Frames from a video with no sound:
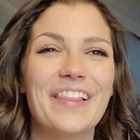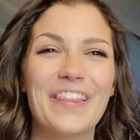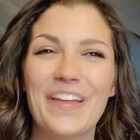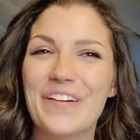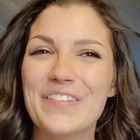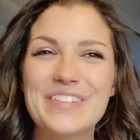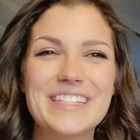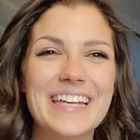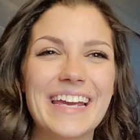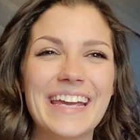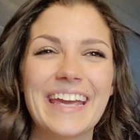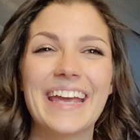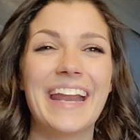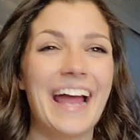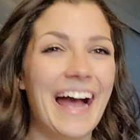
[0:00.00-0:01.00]
low
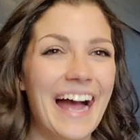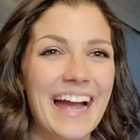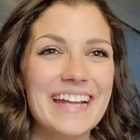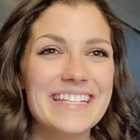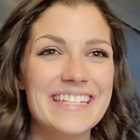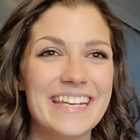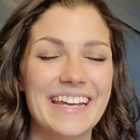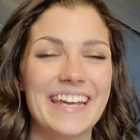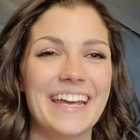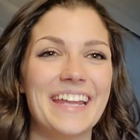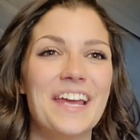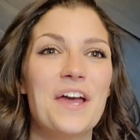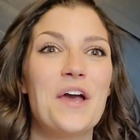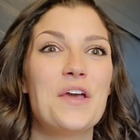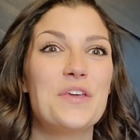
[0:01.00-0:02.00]
ticket, high ticket,
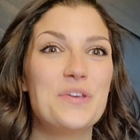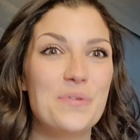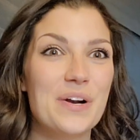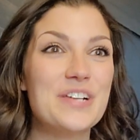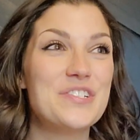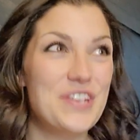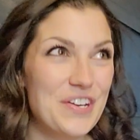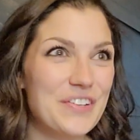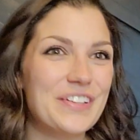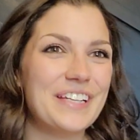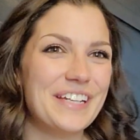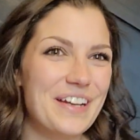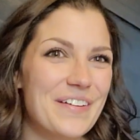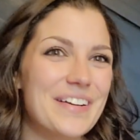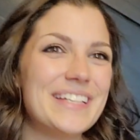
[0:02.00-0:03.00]
you are
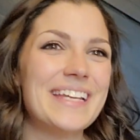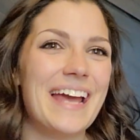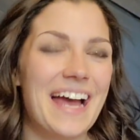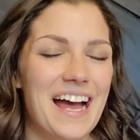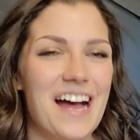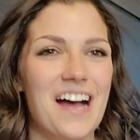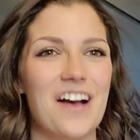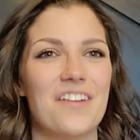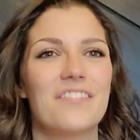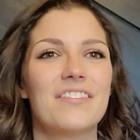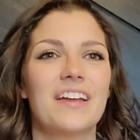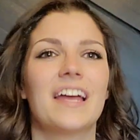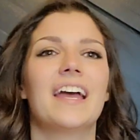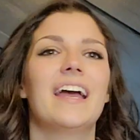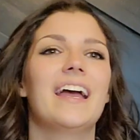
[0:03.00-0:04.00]
generally going to have
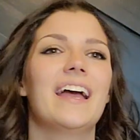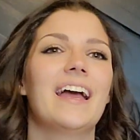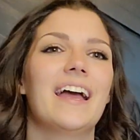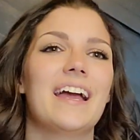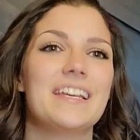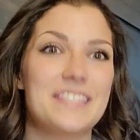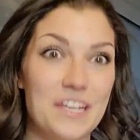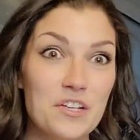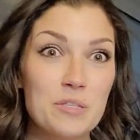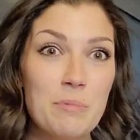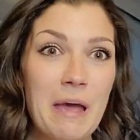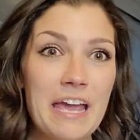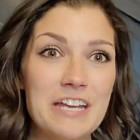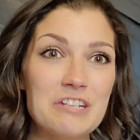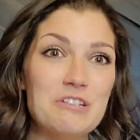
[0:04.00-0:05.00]
a sales
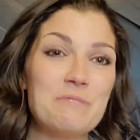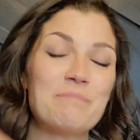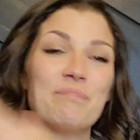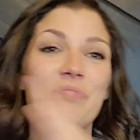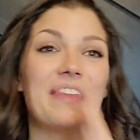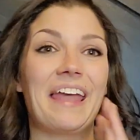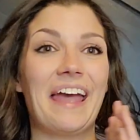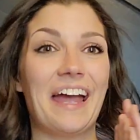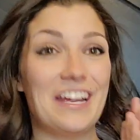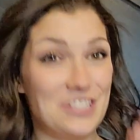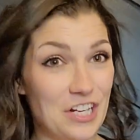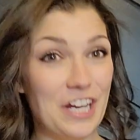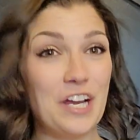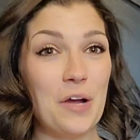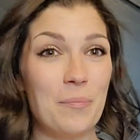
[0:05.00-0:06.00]
page, a
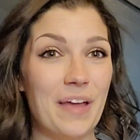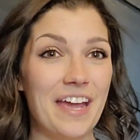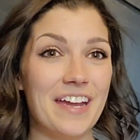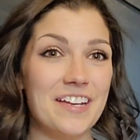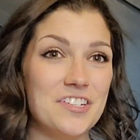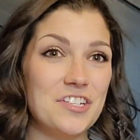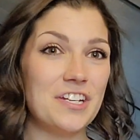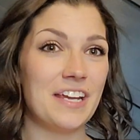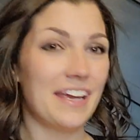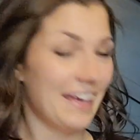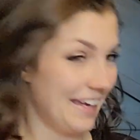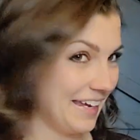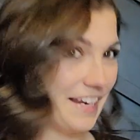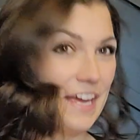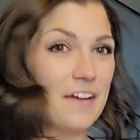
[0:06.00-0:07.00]
checkout page,
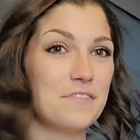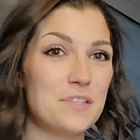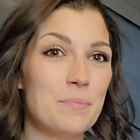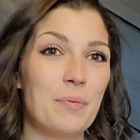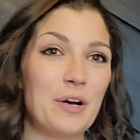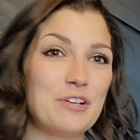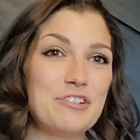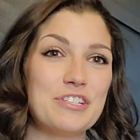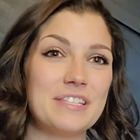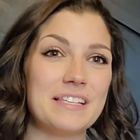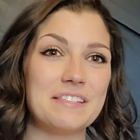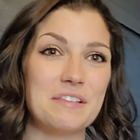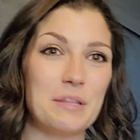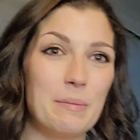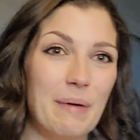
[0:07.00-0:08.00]
and have some
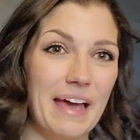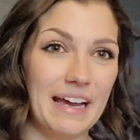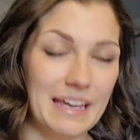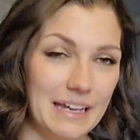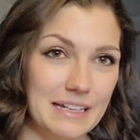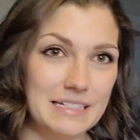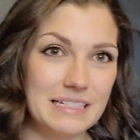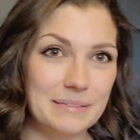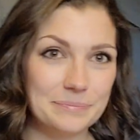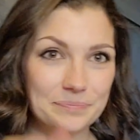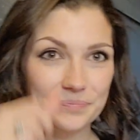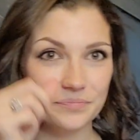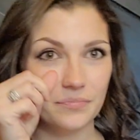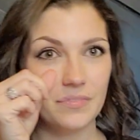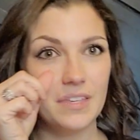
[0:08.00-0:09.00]
purchases in the back end.
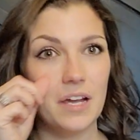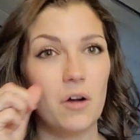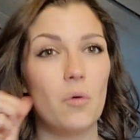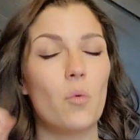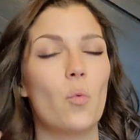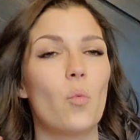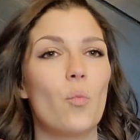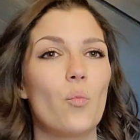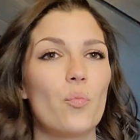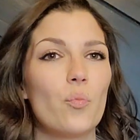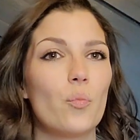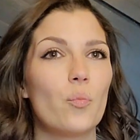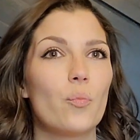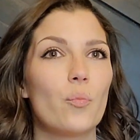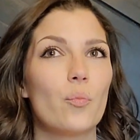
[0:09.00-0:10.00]
Now,
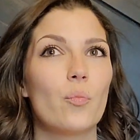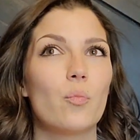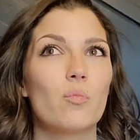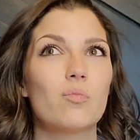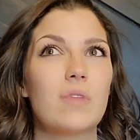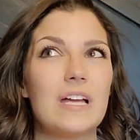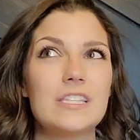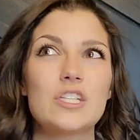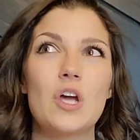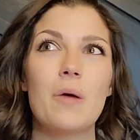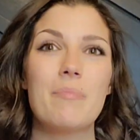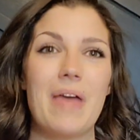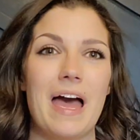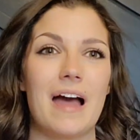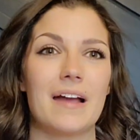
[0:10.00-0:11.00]
let's
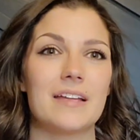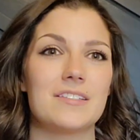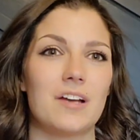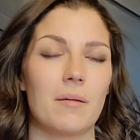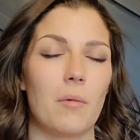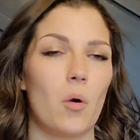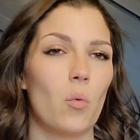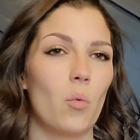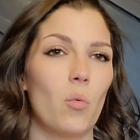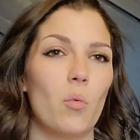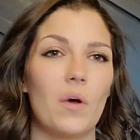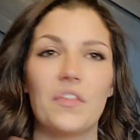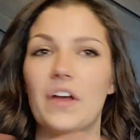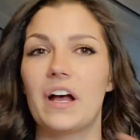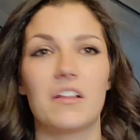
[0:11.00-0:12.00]
go back and talk about
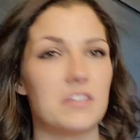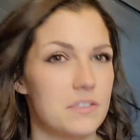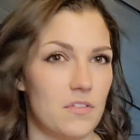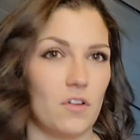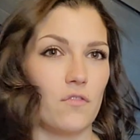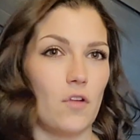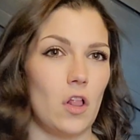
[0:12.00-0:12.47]
what the hell is funnel